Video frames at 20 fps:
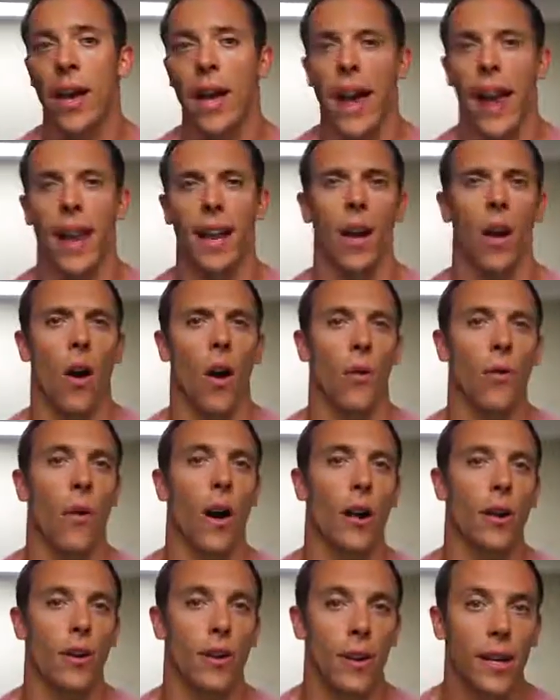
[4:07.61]
And all
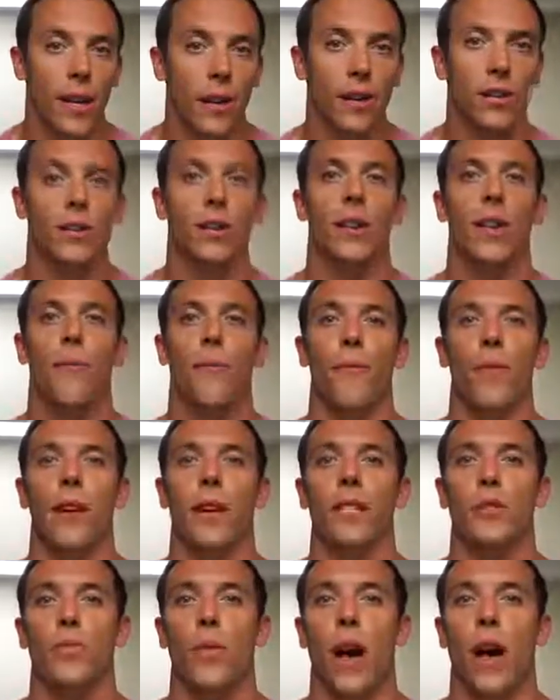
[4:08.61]
water heaters are different
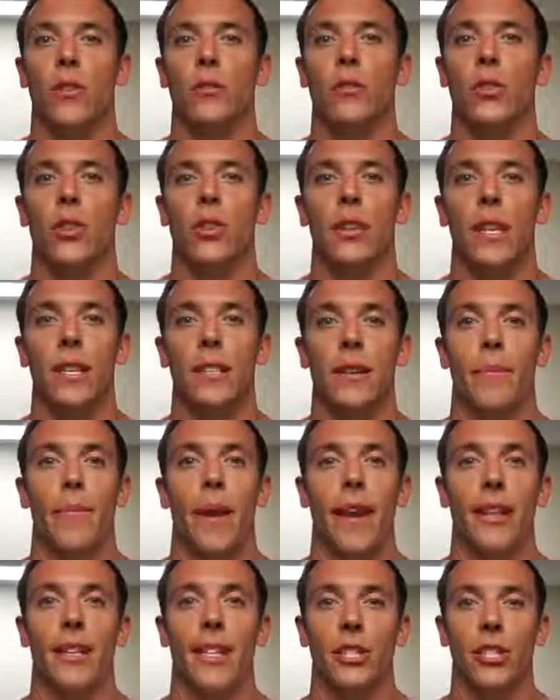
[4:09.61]
as well, so you need to
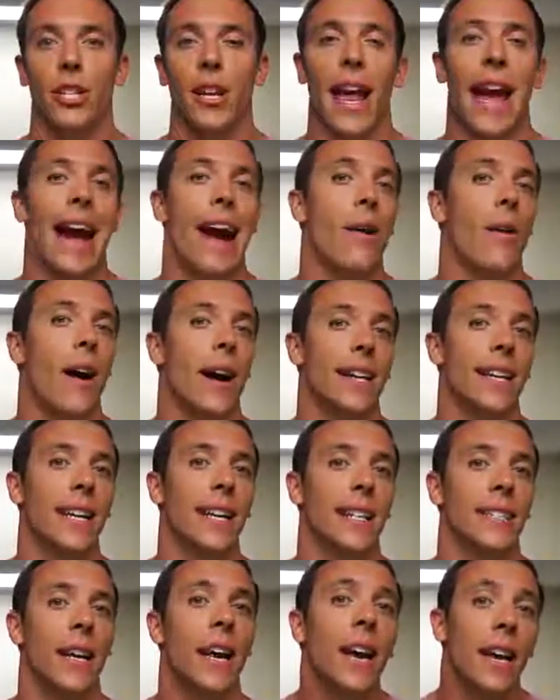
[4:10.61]
pay attention to how hot it
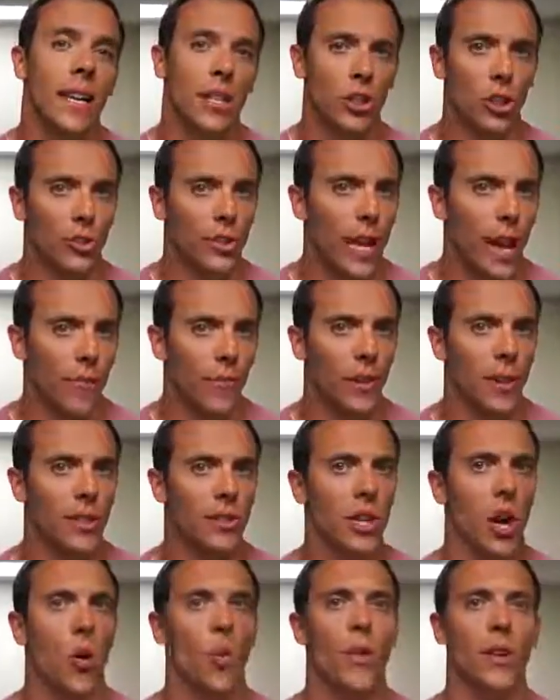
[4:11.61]
is because you definitely
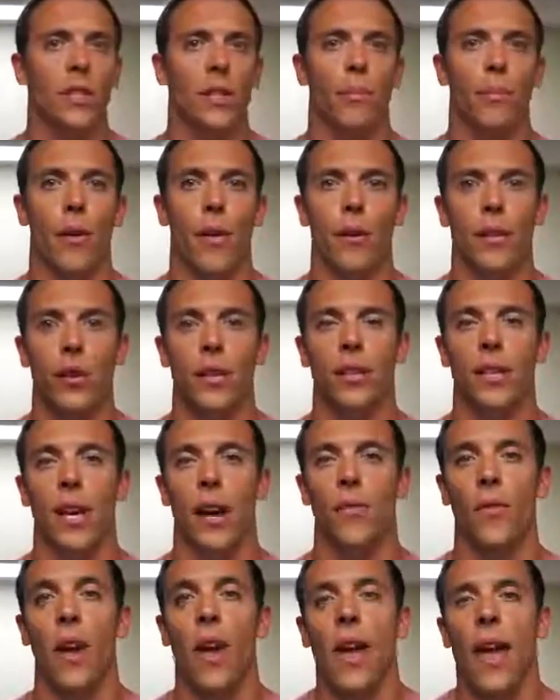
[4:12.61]
don't want to burn
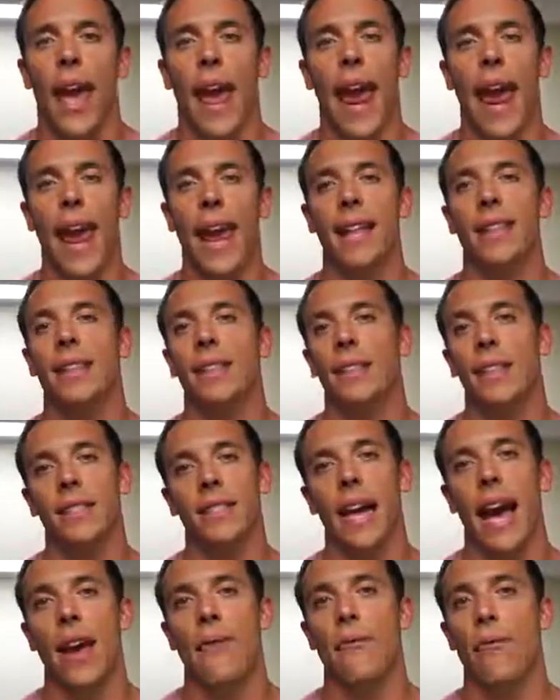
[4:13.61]
yourself. And the
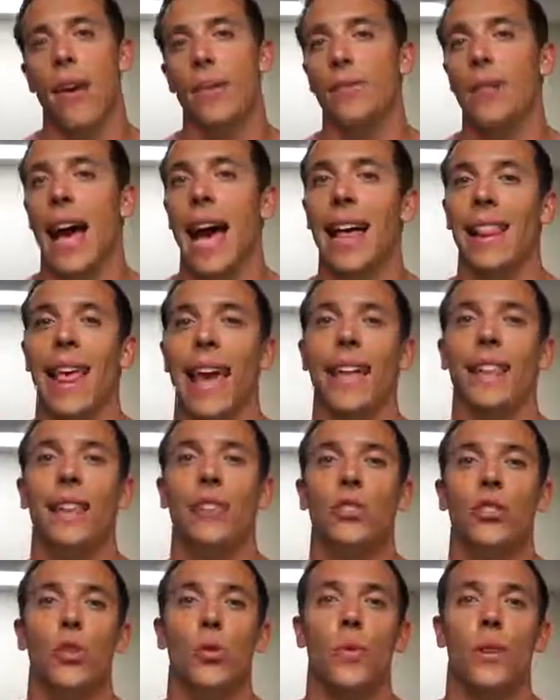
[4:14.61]
time frames. I like the
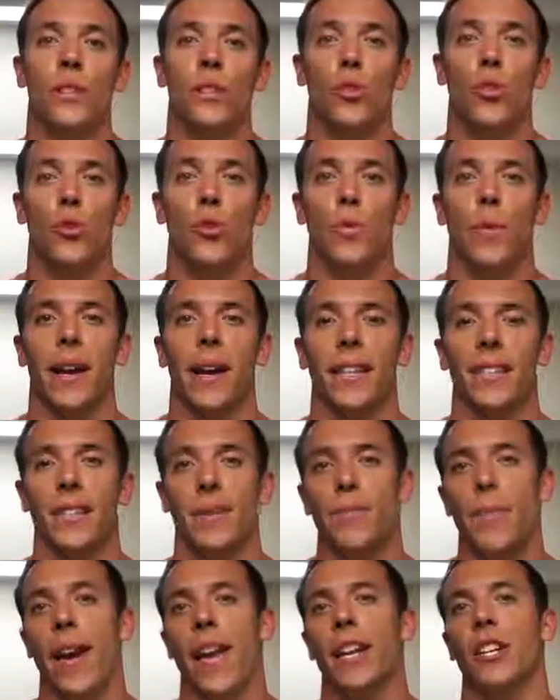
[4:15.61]
2 and 2 because
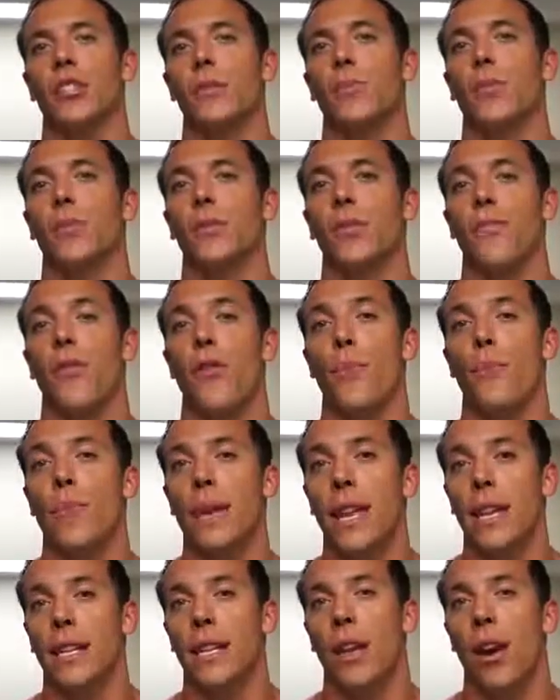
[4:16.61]
it's manageable for
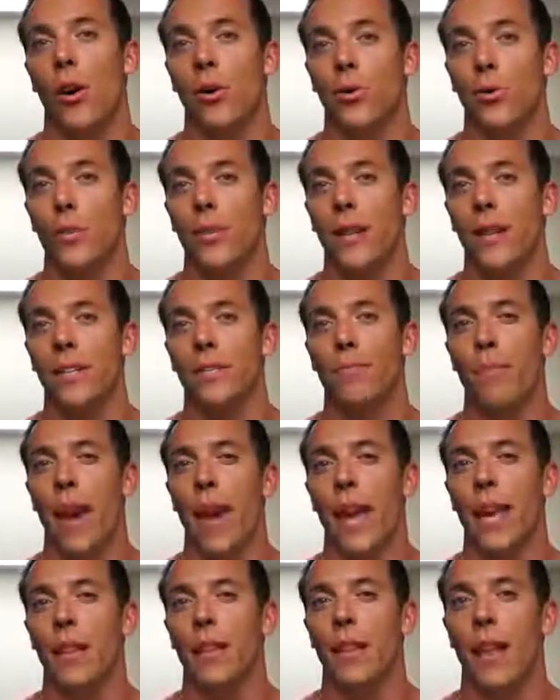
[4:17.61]
me to go through these
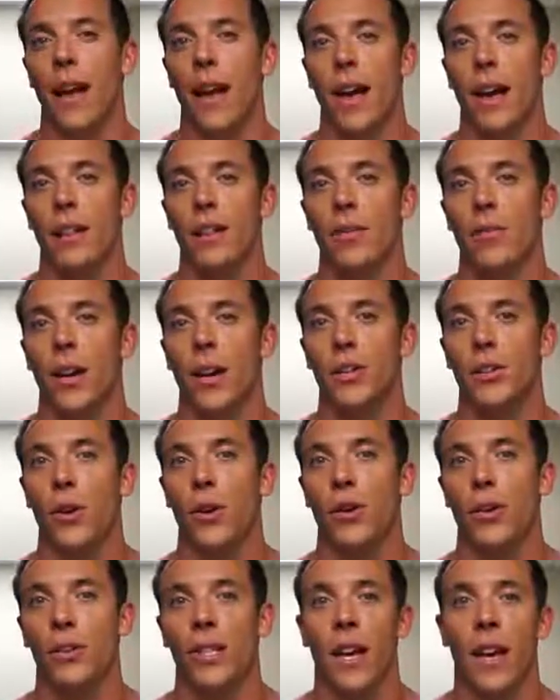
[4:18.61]
pain
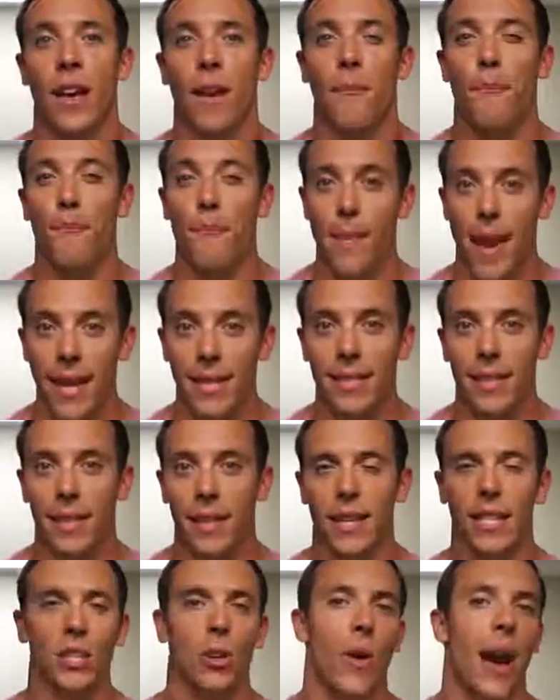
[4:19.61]
thresholds
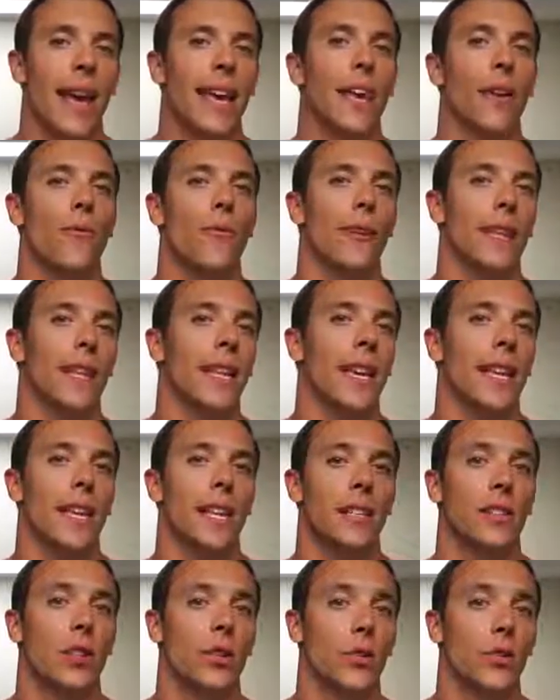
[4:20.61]
mentally so I can really get
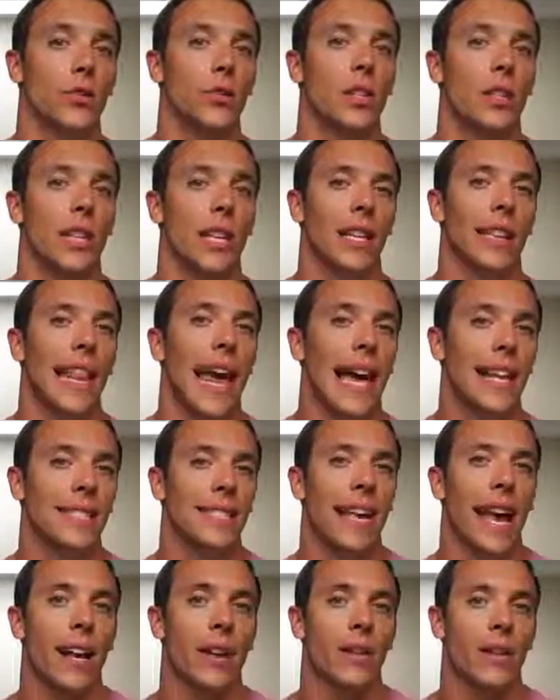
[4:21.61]
attuned to the last
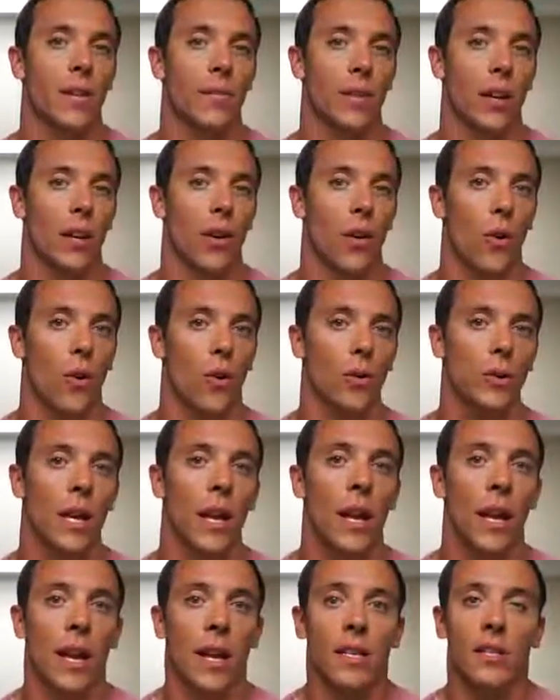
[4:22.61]
cycle of the cold.
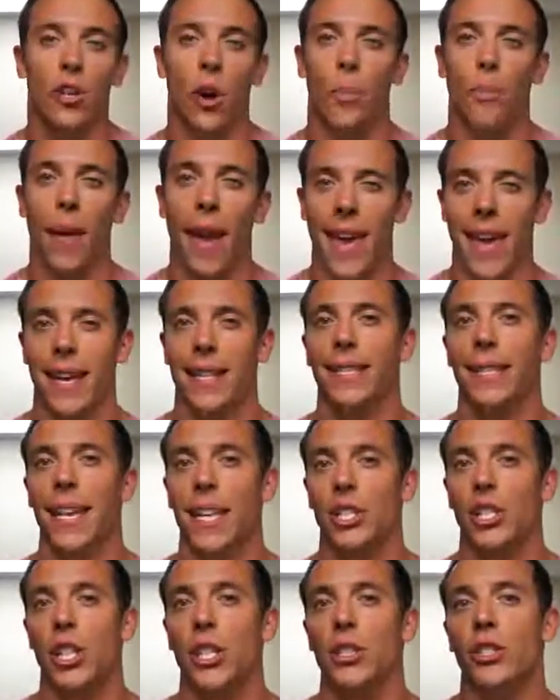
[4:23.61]
So pay
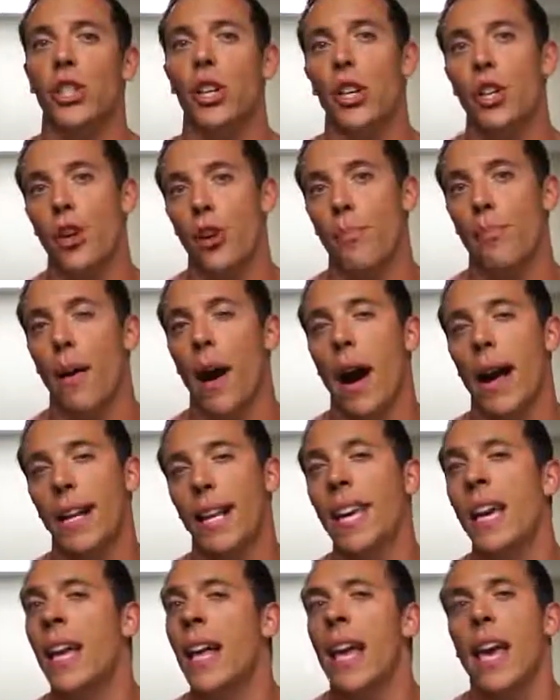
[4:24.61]
attention to your
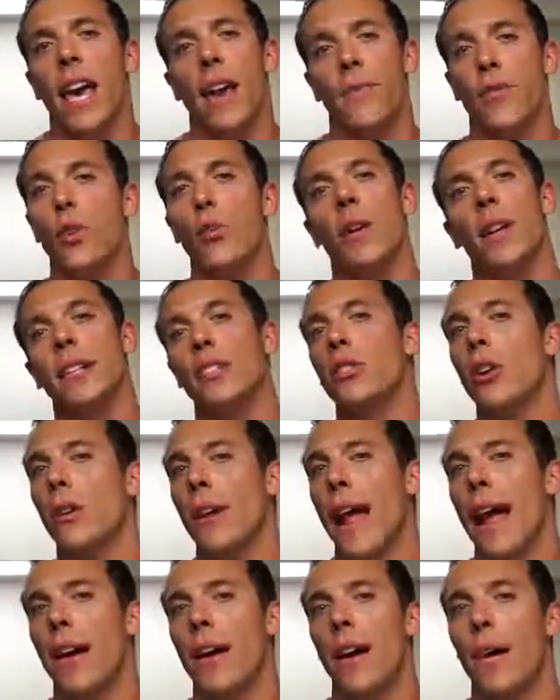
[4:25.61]
body. If you want to start
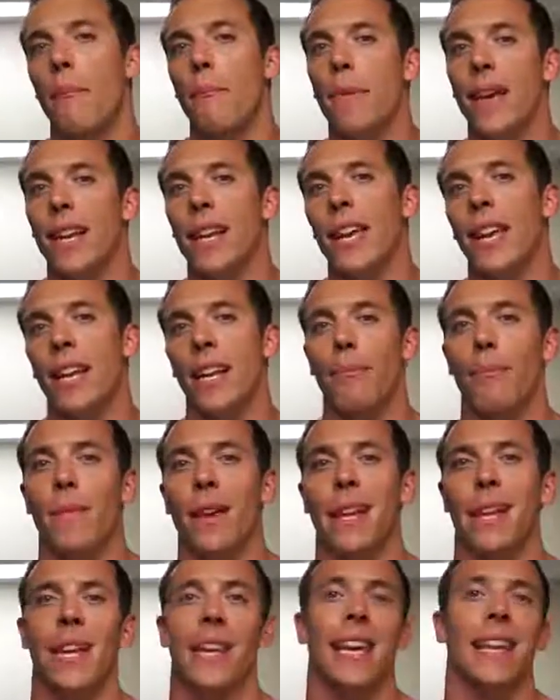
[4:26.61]
out a minute
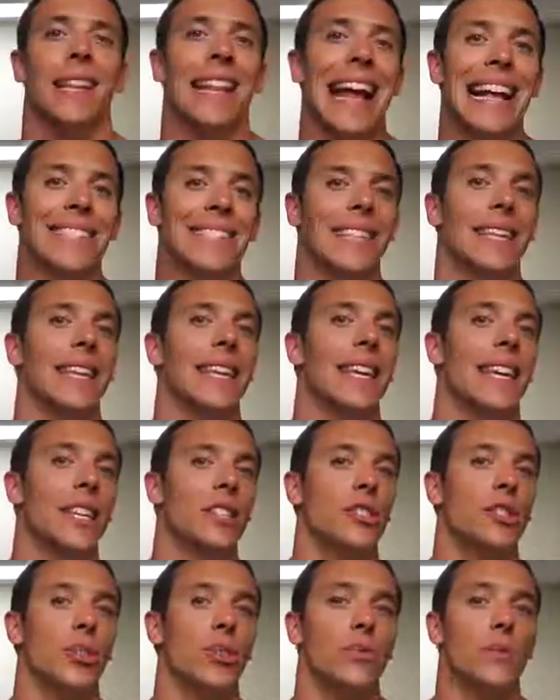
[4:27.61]
and that's going to
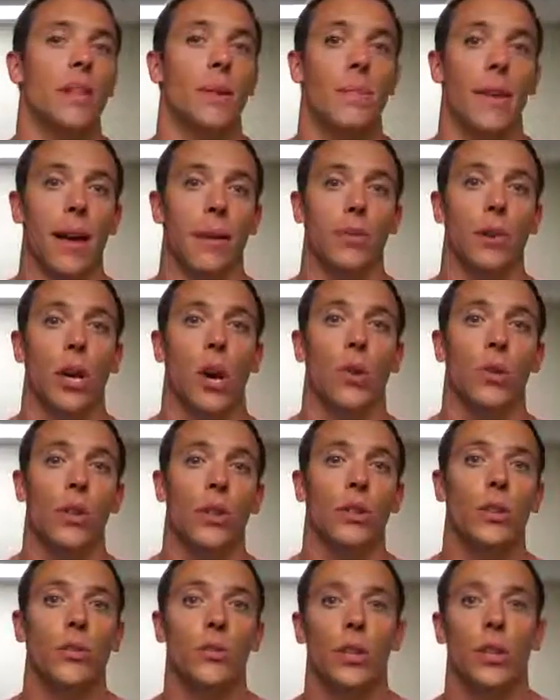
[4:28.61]
get you to be able to go to
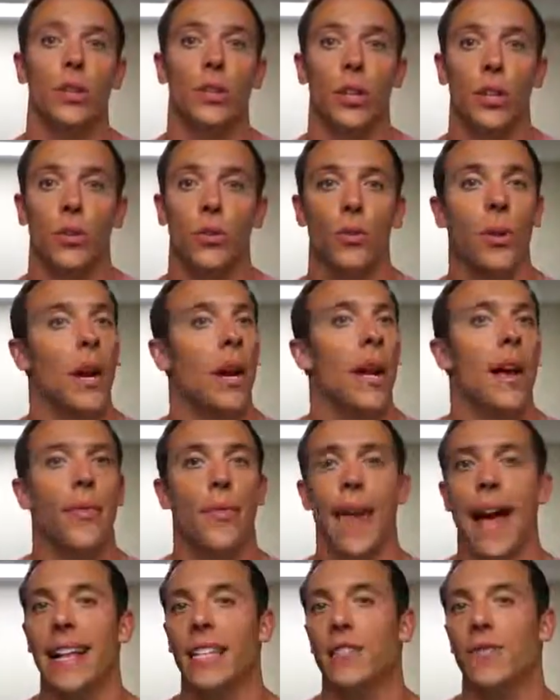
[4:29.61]
2 to 2,
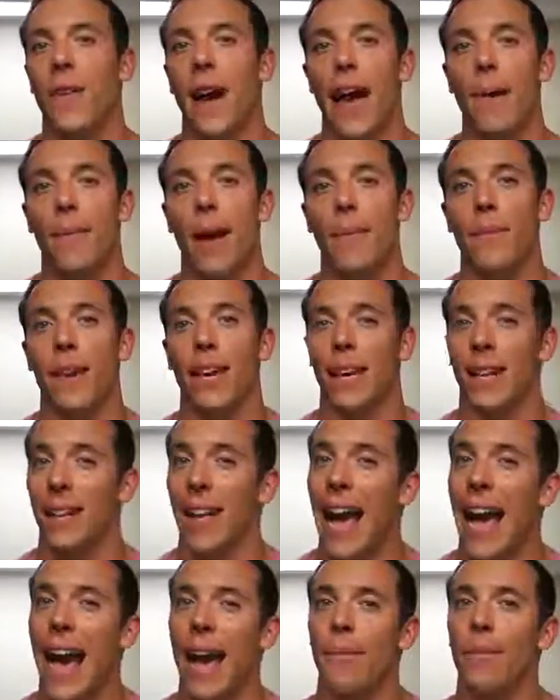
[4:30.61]
that's fine by me.
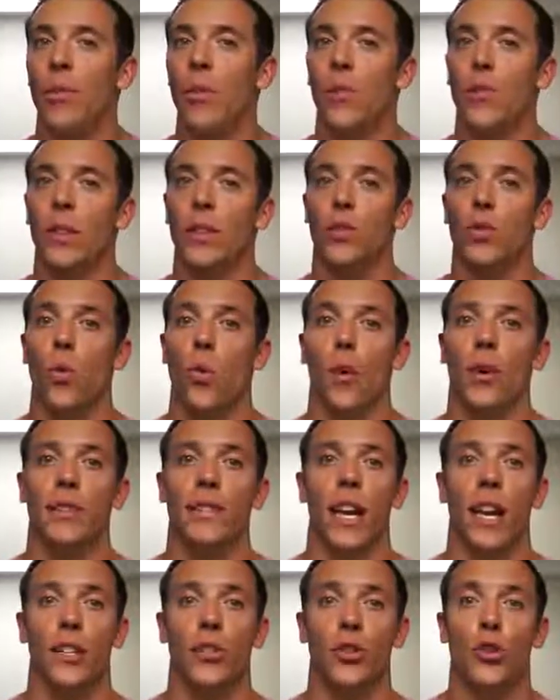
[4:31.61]
I'm moving
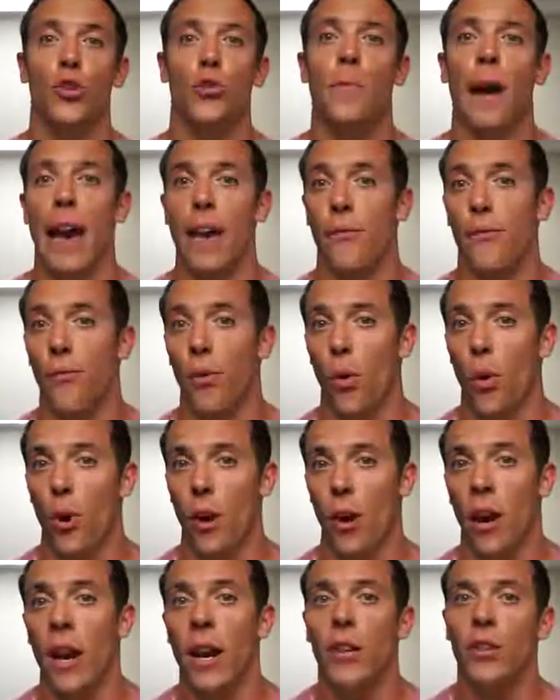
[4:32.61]
towards a 2 by
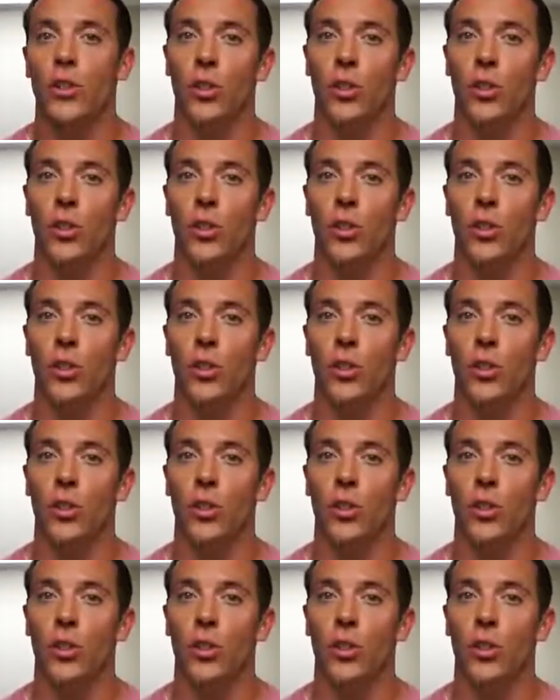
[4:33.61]
4.